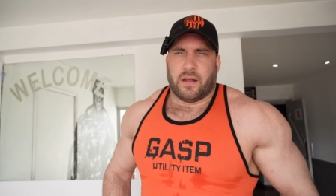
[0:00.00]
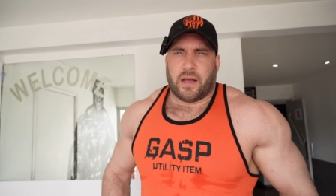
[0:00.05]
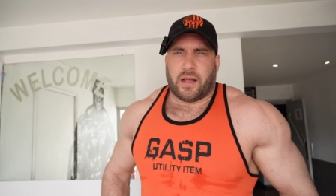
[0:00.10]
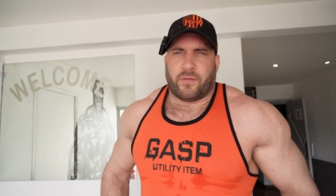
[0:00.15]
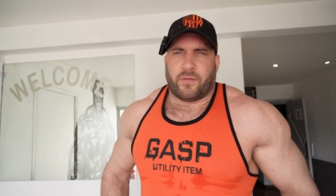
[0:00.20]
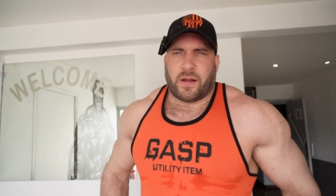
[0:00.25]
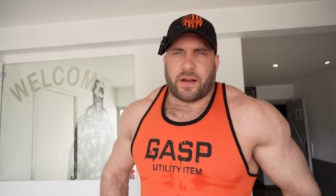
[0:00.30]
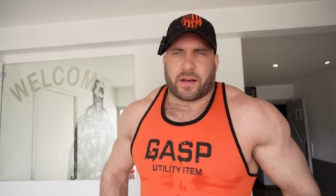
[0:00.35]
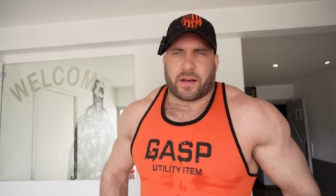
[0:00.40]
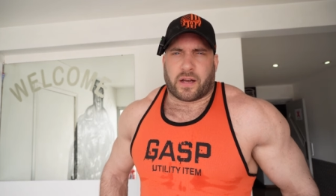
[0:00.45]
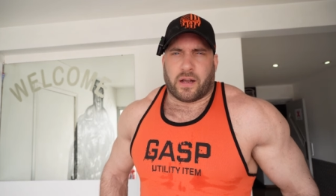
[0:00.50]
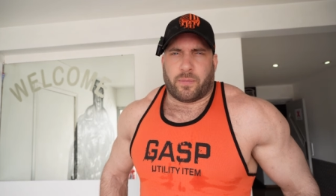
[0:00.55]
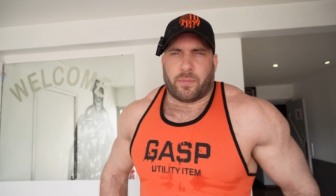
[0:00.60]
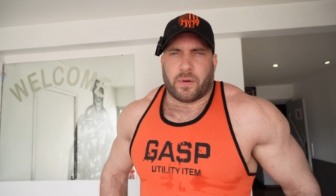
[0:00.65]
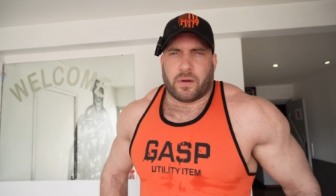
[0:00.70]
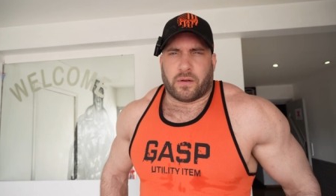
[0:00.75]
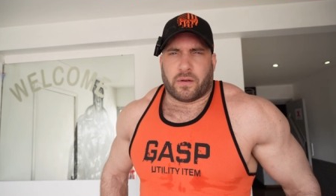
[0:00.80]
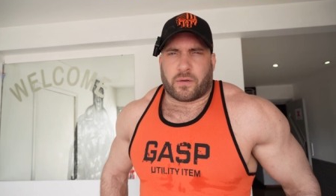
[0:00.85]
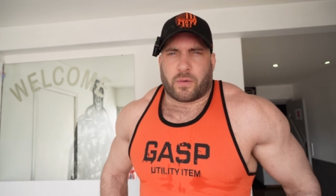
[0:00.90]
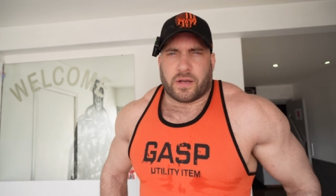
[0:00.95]
I've had a
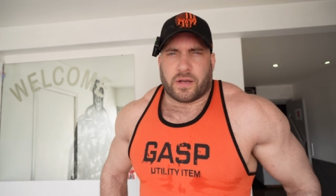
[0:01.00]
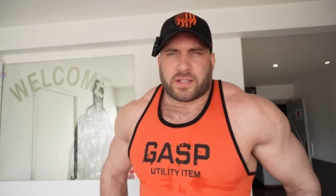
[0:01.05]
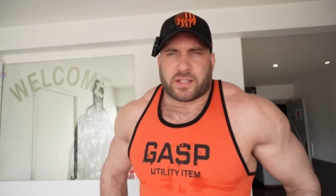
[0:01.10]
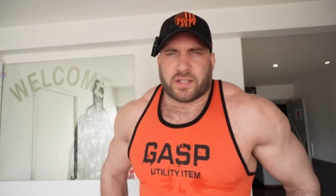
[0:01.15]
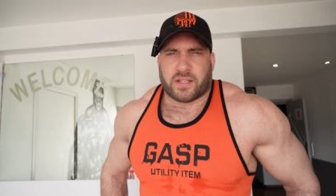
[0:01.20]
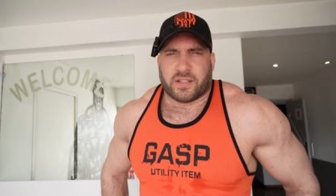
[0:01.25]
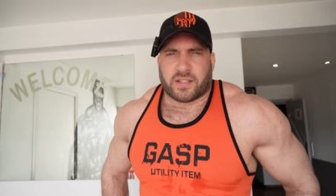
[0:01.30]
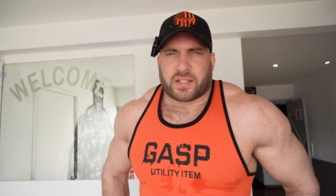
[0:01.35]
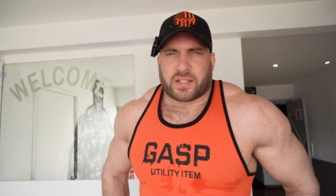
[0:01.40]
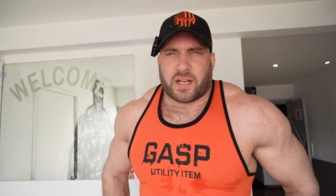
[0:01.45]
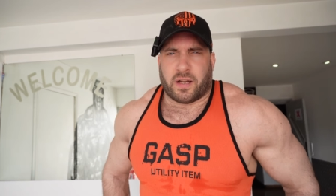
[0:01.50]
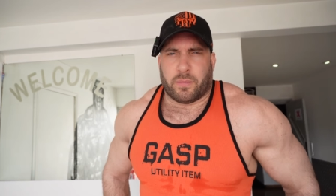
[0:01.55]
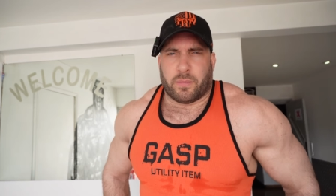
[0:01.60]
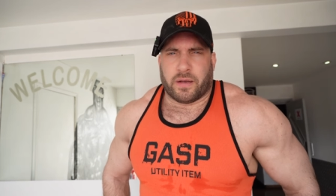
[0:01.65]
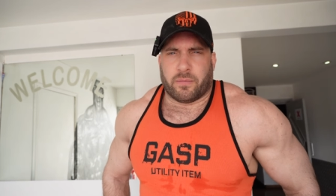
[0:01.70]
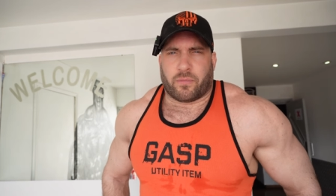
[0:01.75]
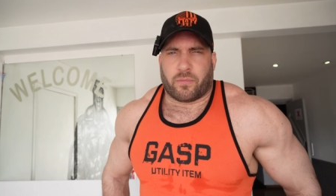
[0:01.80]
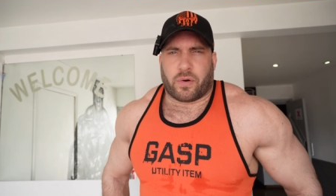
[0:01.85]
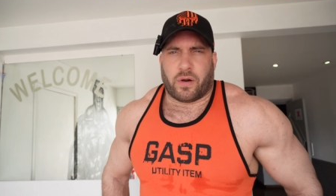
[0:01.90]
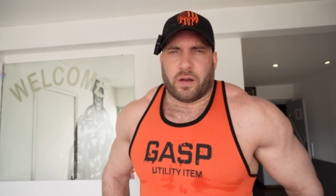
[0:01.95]
couple of questions come
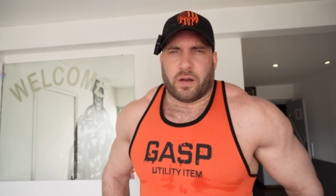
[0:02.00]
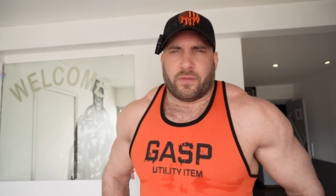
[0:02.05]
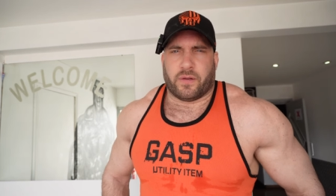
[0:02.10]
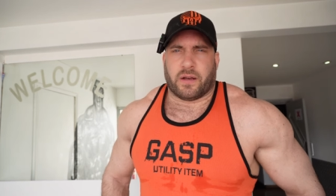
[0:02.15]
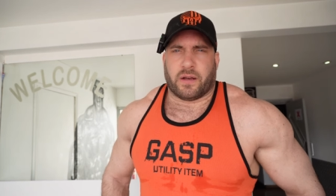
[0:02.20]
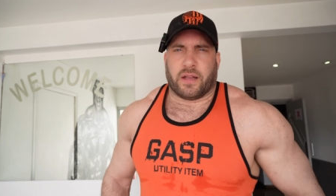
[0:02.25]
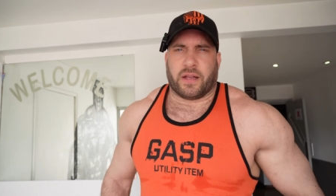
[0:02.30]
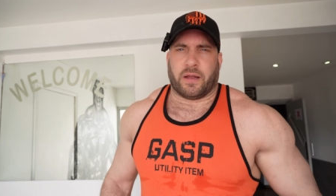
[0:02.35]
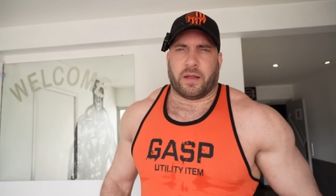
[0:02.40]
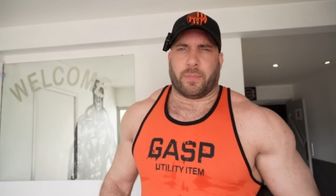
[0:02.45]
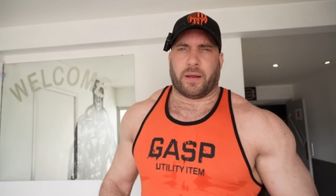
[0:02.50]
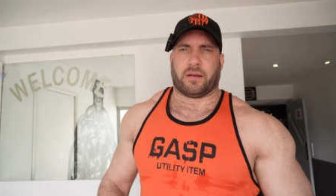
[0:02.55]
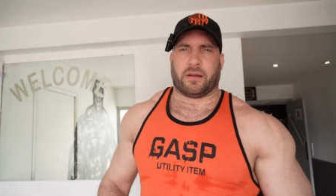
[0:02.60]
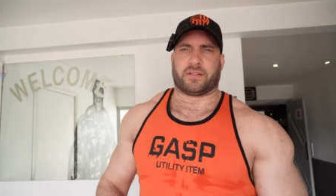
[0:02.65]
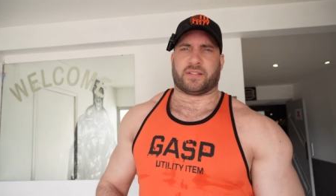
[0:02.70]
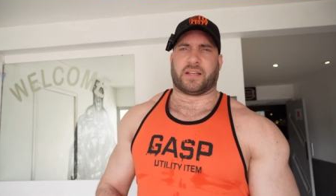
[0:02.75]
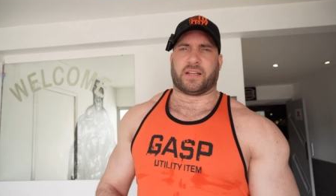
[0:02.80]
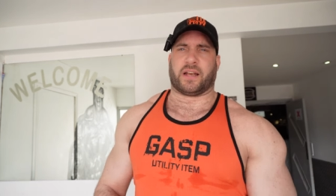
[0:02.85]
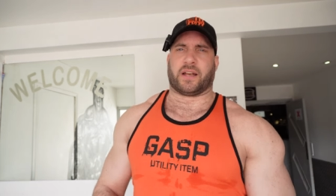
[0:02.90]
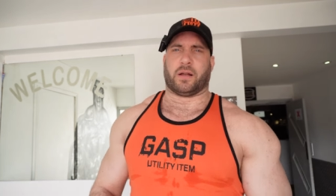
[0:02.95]
in privately
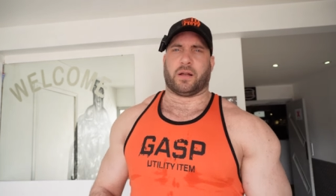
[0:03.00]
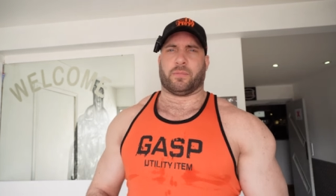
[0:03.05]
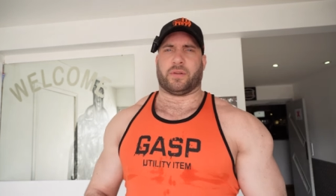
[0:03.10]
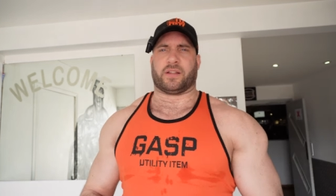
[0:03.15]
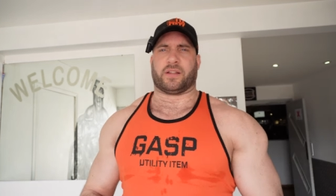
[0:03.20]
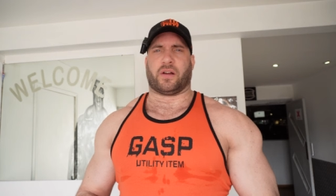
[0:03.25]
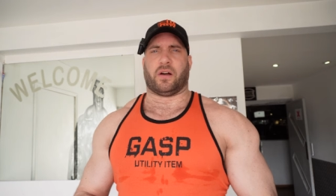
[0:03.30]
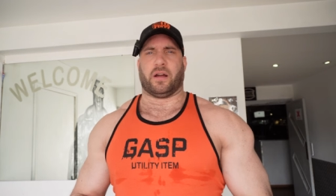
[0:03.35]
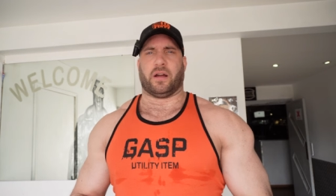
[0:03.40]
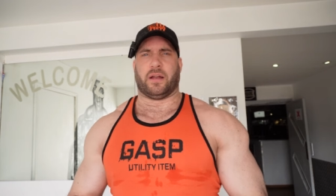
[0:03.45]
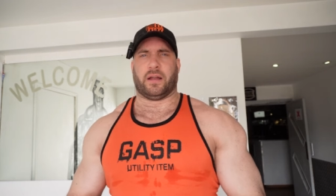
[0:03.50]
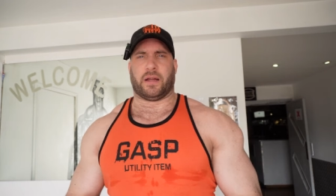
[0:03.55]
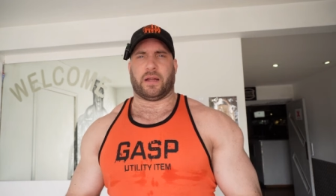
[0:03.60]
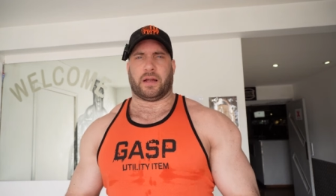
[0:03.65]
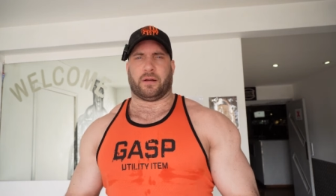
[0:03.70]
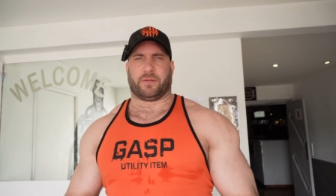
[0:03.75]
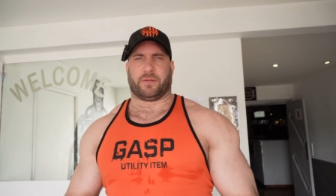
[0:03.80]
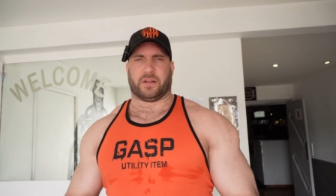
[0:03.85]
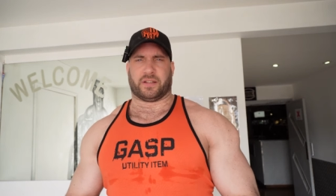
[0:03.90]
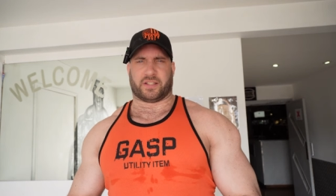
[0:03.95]
about setting up the diet
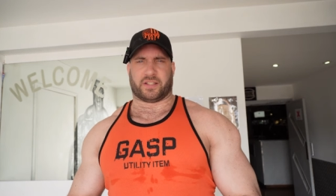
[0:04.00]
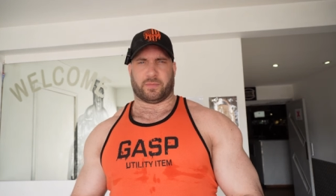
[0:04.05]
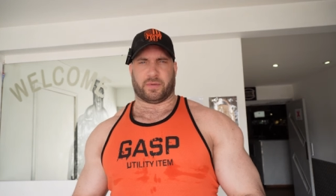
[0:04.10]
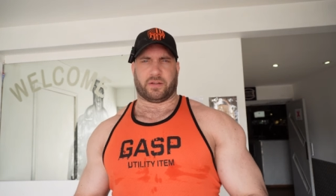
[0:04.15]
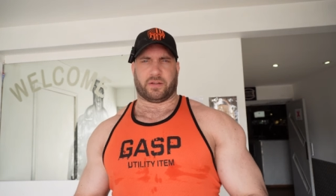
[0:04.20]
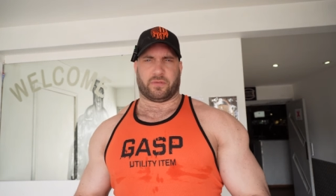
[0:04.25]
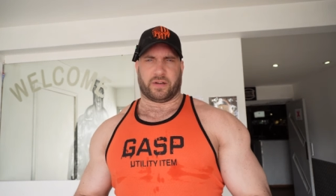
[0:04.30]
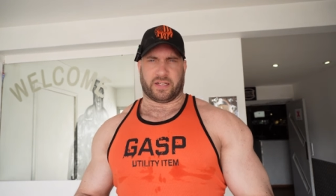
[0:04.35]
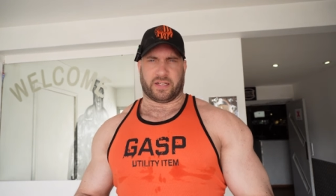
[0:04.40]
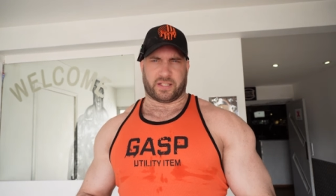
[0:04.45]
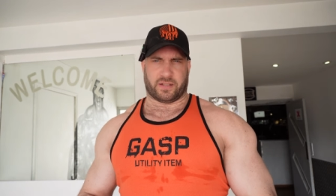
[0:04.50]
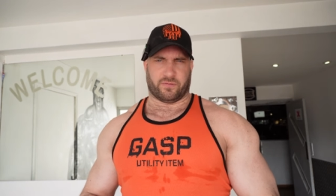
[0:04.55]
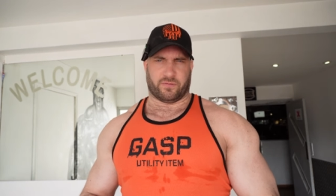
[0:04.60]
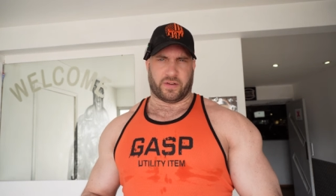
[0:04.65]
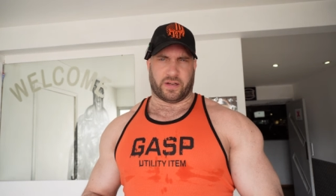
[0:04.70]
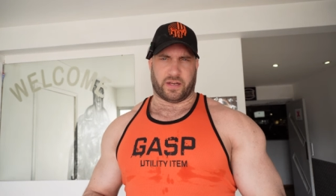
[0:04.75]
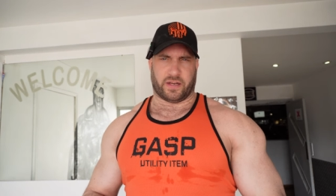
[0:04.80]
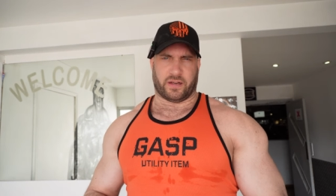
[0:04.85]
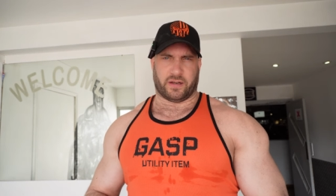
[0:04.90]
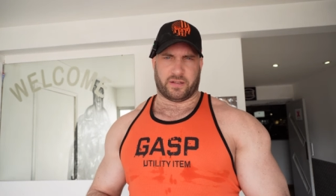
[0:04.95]
after some of the recent
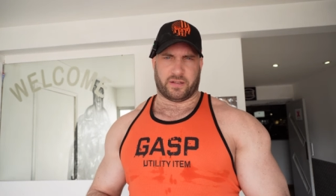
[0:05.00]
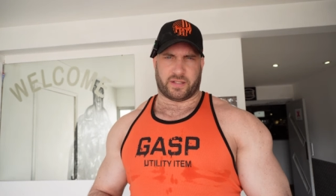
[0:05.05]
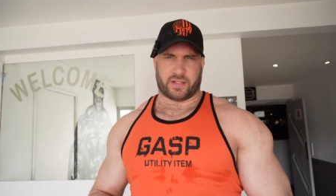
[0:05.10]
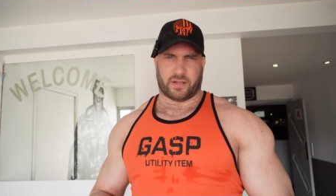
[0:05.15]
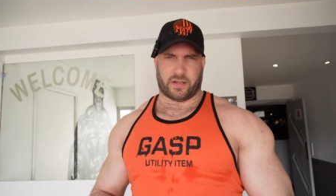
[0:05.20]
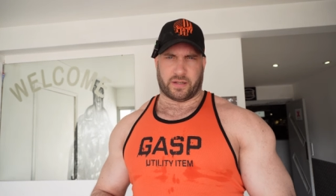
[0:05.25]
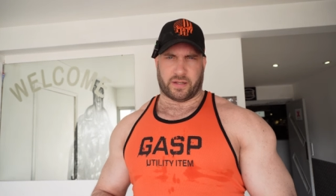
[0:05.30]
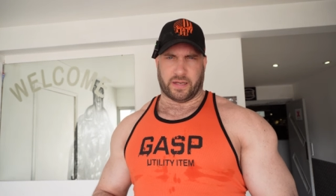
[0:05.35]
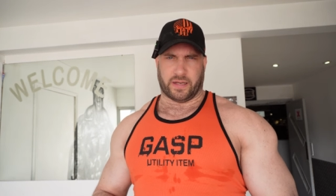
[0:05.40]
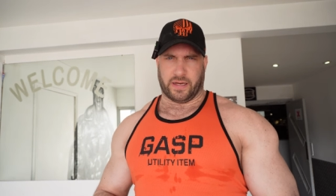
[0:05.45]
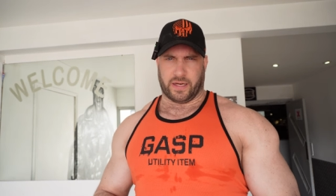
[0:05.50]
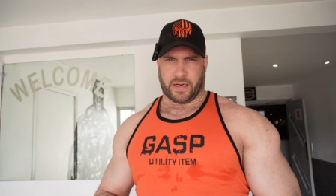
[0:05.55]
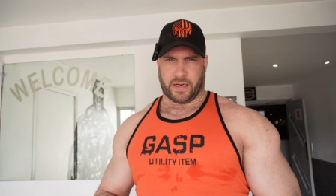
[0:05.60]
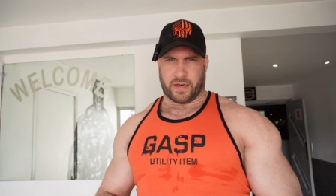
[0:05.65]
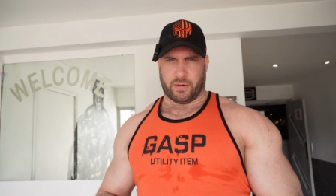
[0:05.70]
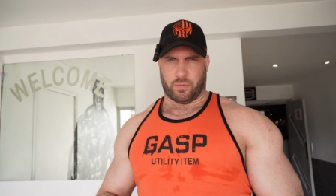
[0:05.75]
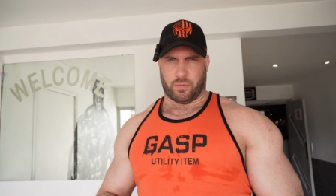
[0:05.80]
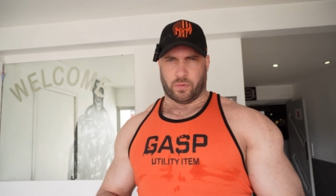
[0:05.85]
videos, so I think